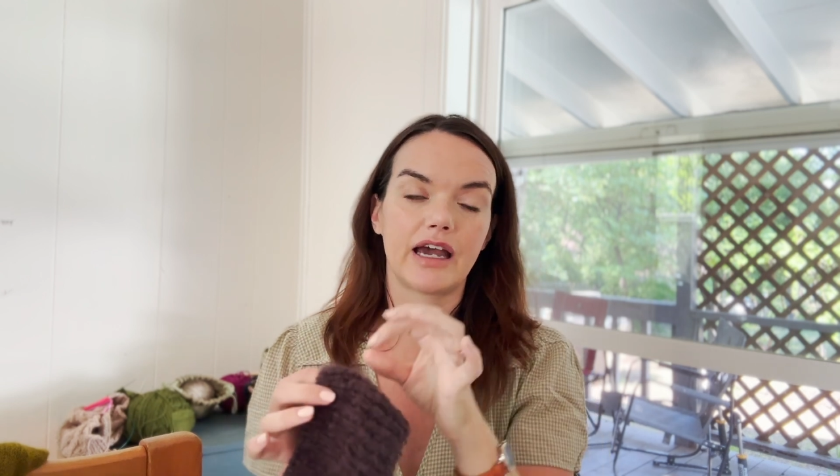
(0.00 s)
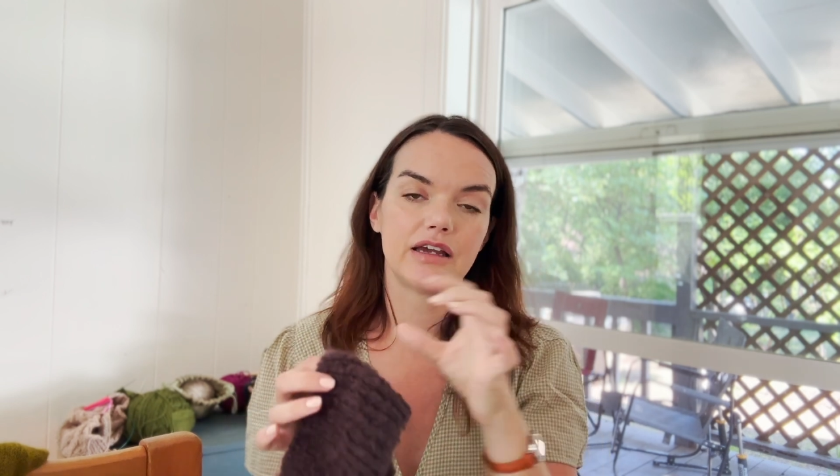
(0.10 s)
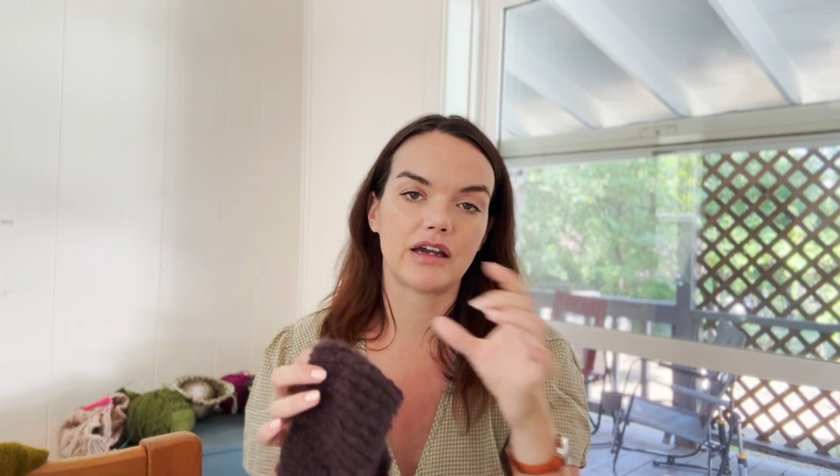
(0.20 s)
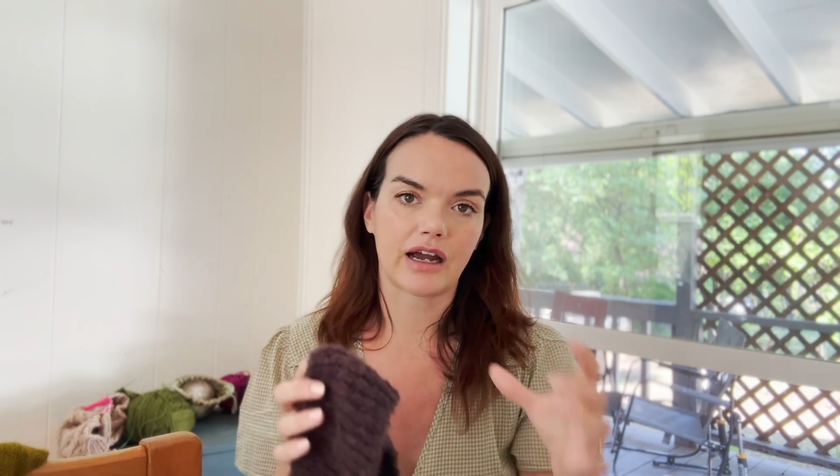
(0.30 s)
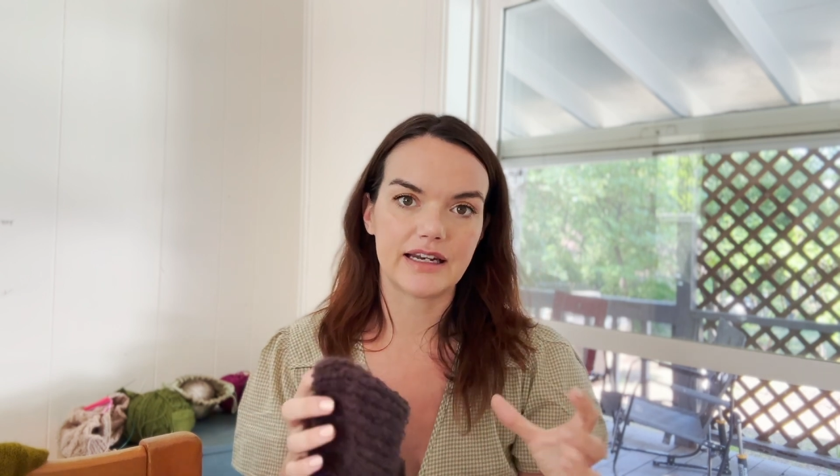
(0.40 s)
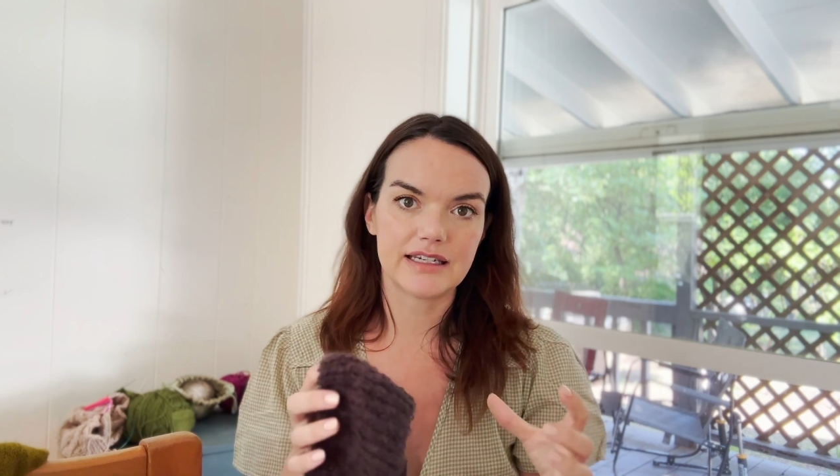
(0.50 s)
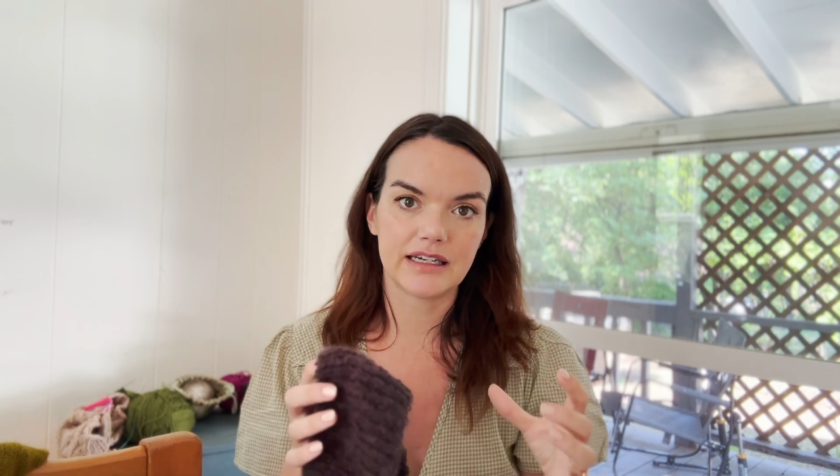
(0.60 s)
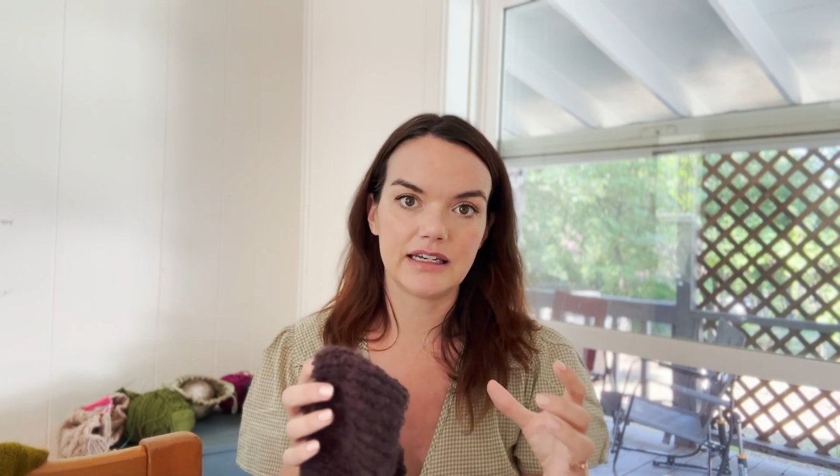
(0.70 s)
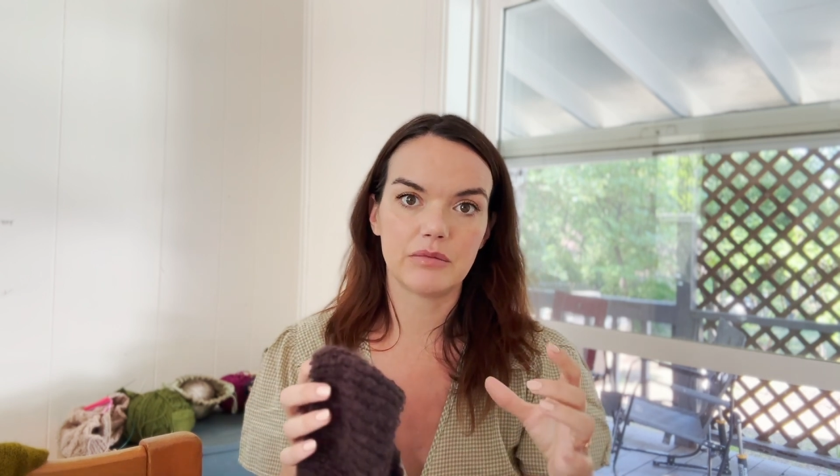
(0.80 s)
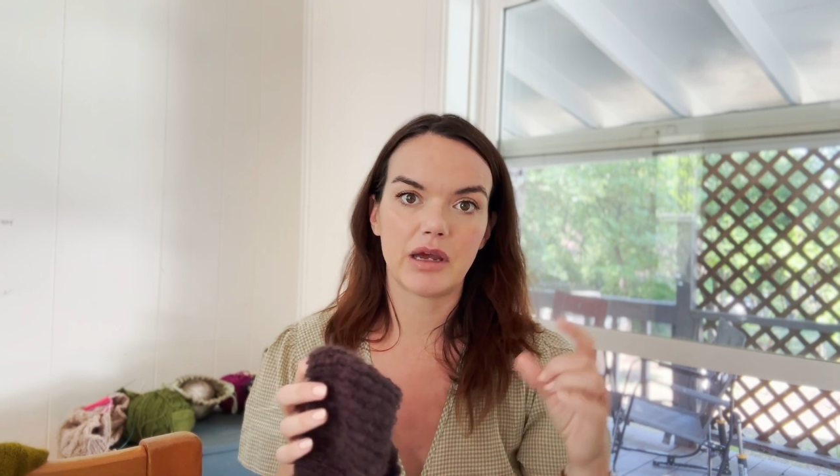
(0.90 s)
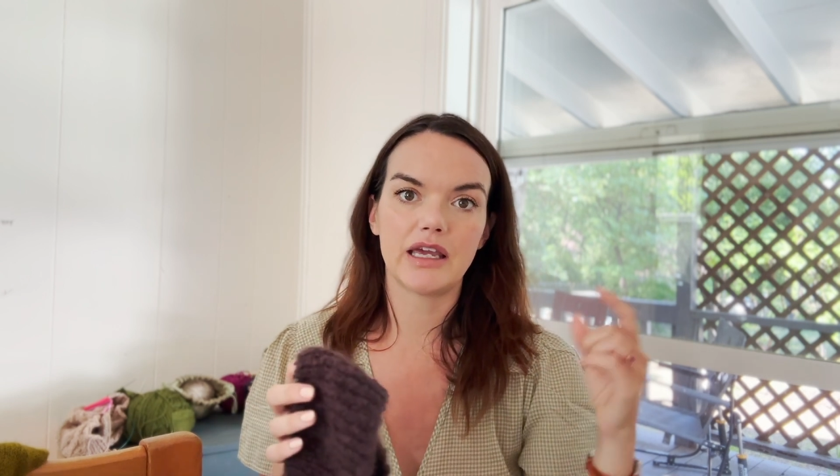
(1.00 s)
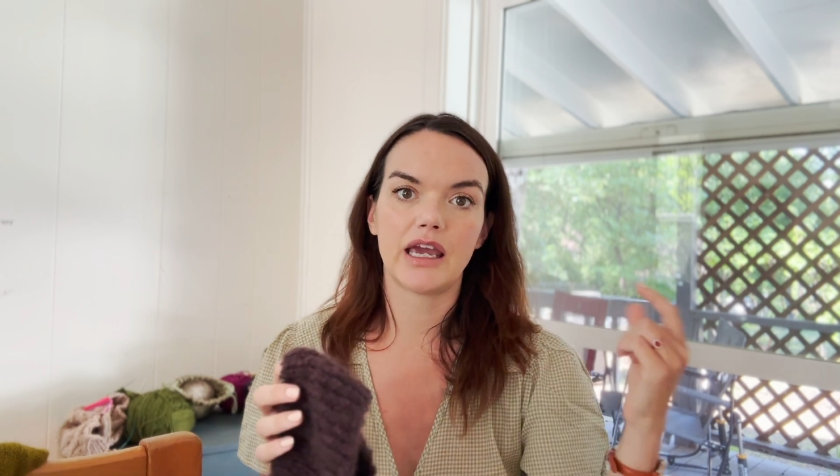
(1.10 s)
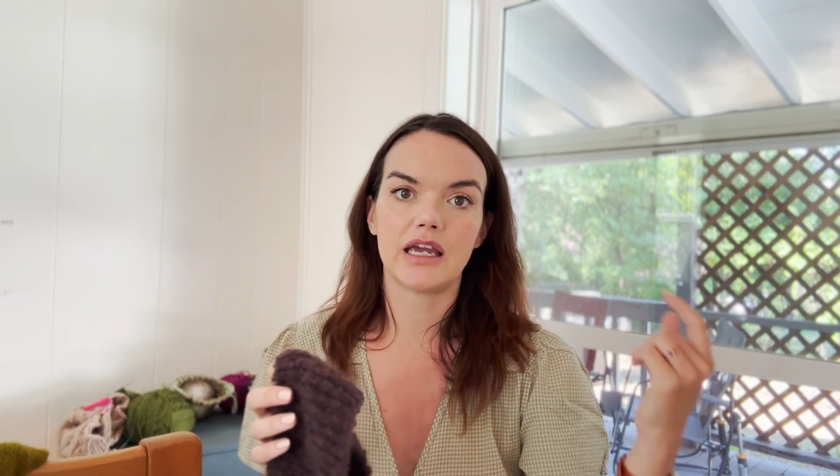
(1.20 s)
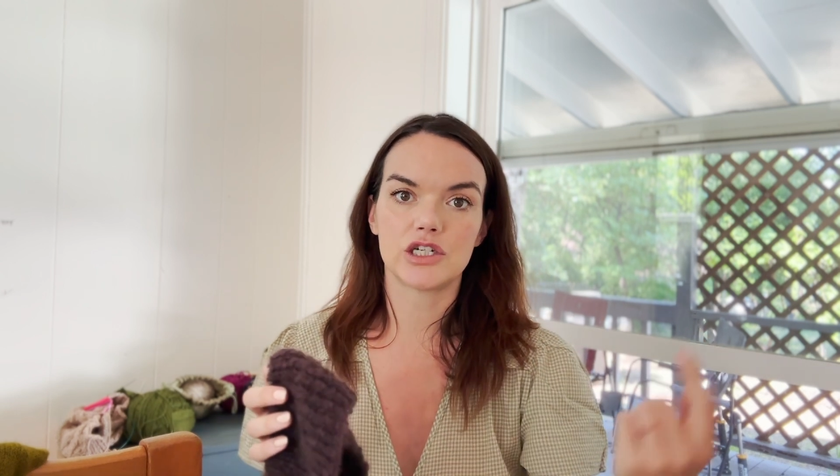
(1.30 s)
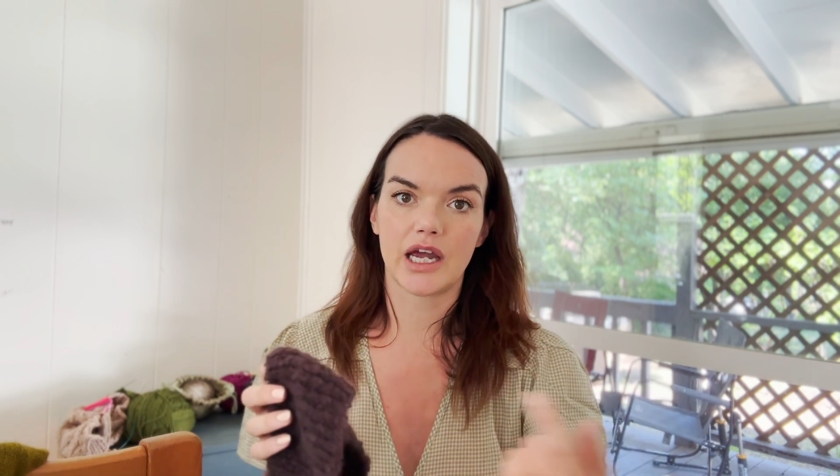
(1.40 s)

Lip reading: I did knit my gauge.